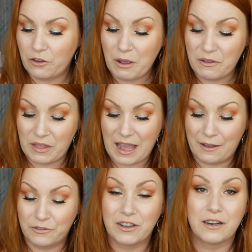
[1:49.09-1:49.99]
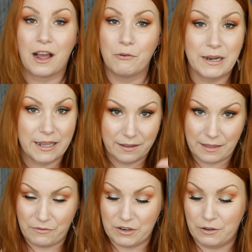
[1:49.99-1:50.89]
So if they have done, I will
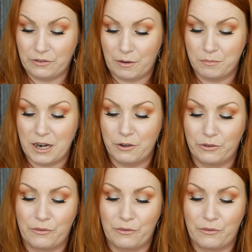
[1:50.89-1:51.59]
link their videos down below.